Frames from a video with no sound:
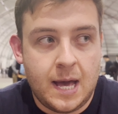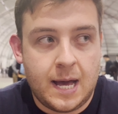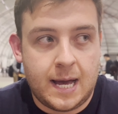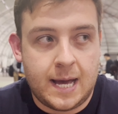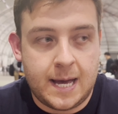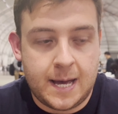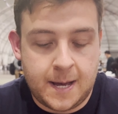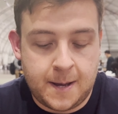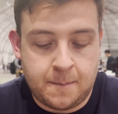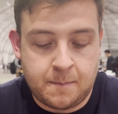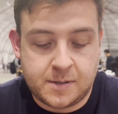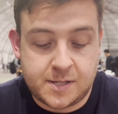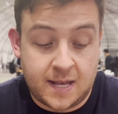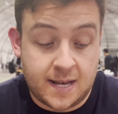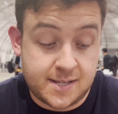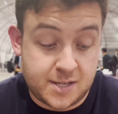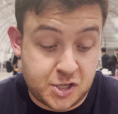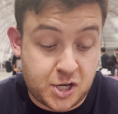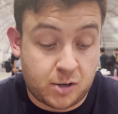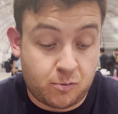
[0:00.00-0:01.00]
Um, so
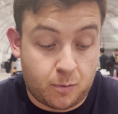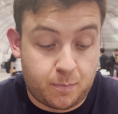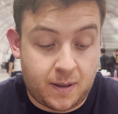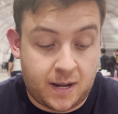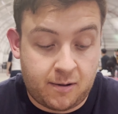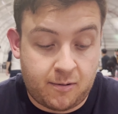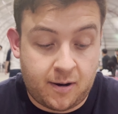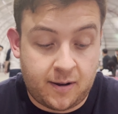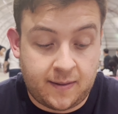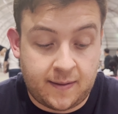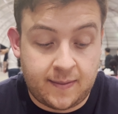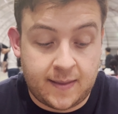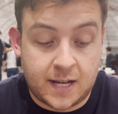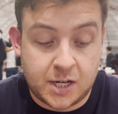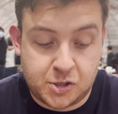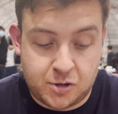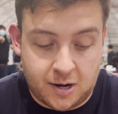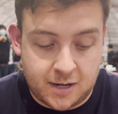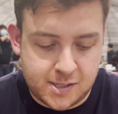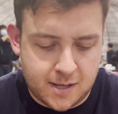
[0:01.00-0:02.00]
that's the general plan around
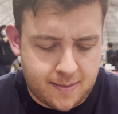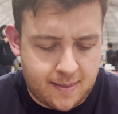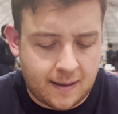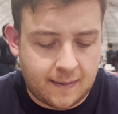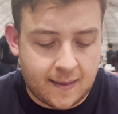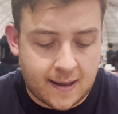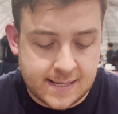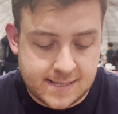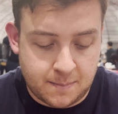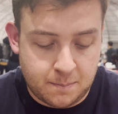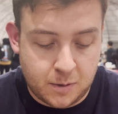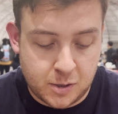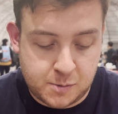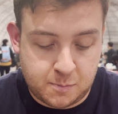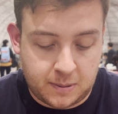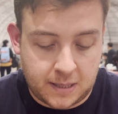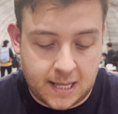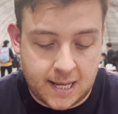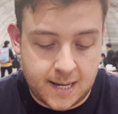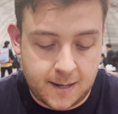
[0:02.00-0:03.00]
inline strikes. I think that is a must
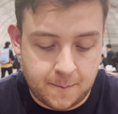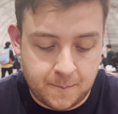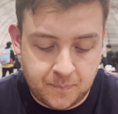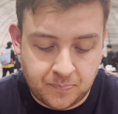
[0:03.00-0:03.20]
play.